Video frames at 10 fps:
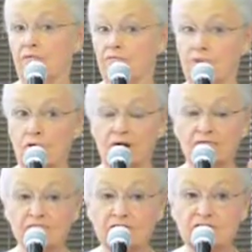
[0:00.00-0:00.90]
For
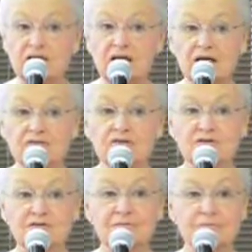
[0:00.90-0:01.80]
a visiting
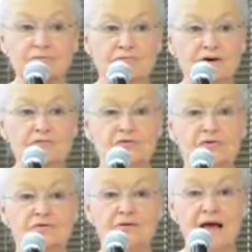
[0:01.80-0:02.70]
assistant
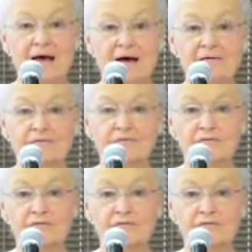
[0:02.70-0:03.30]
professor to have